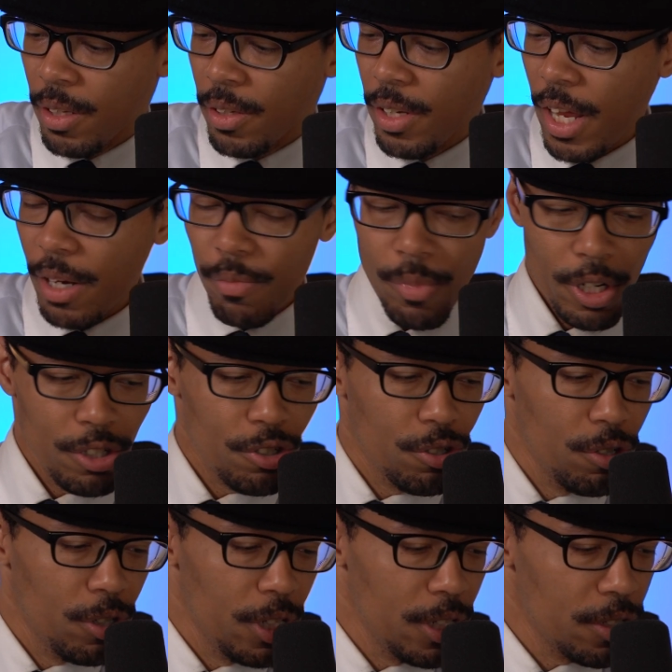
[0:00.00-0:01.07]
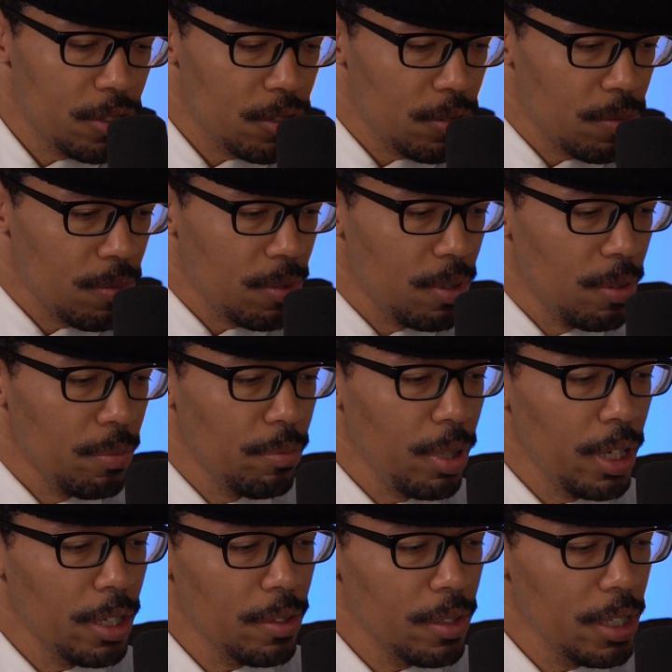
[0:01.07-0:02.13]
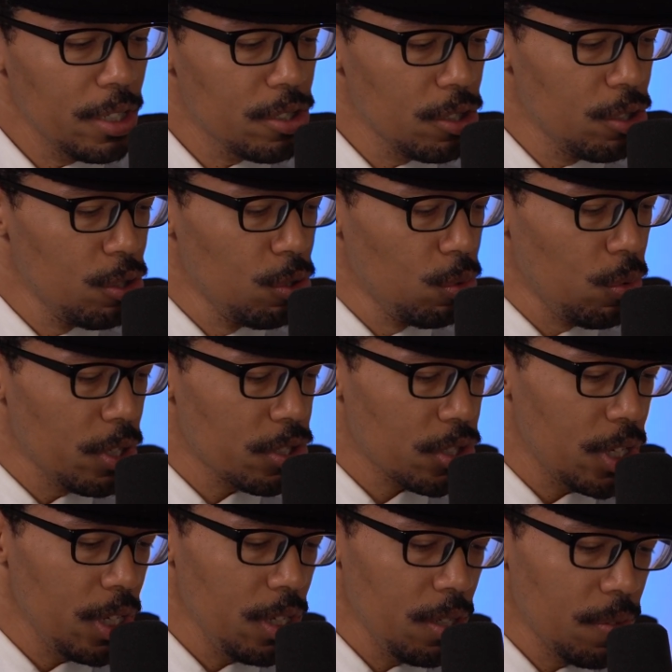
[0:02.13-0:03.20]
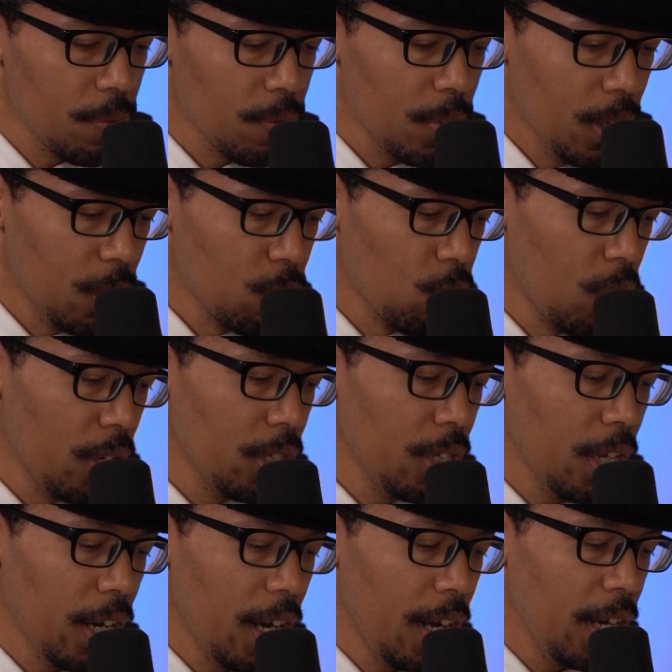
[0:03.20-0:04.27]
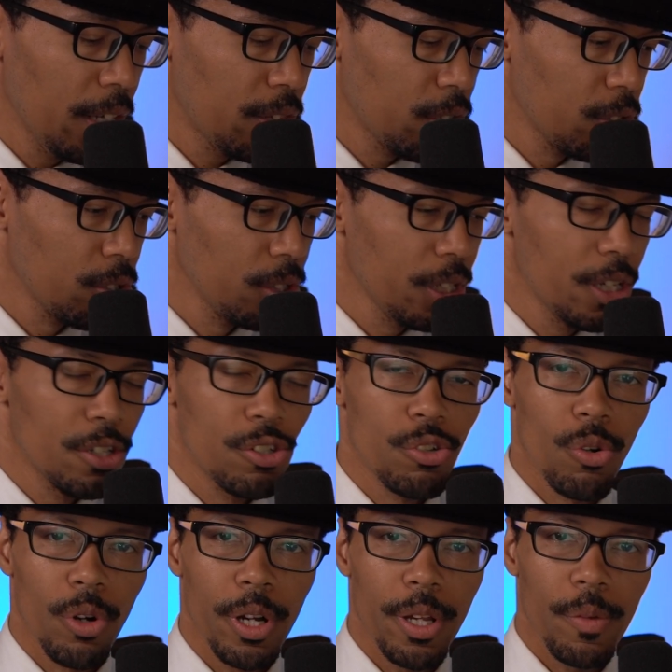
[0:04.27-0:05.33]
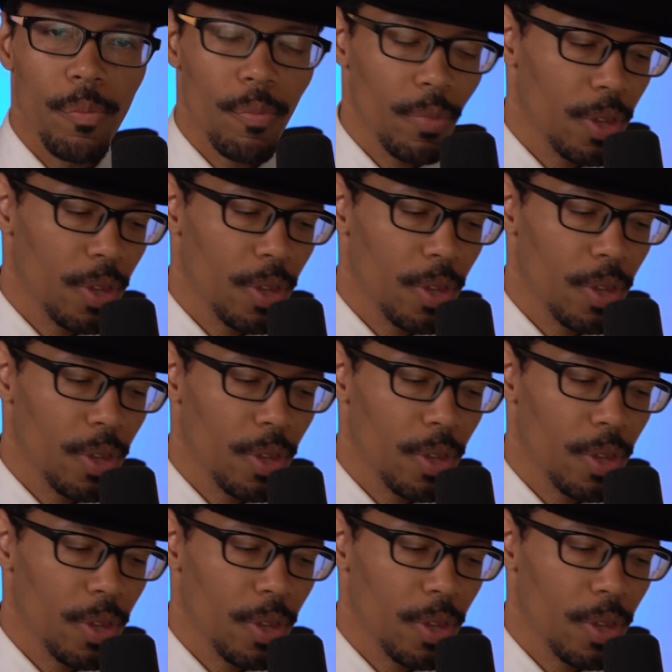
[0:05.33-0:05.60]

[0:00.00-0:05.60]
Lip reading: Not much to this, but it's a new whiskey and one that I thoroughly enjoyed.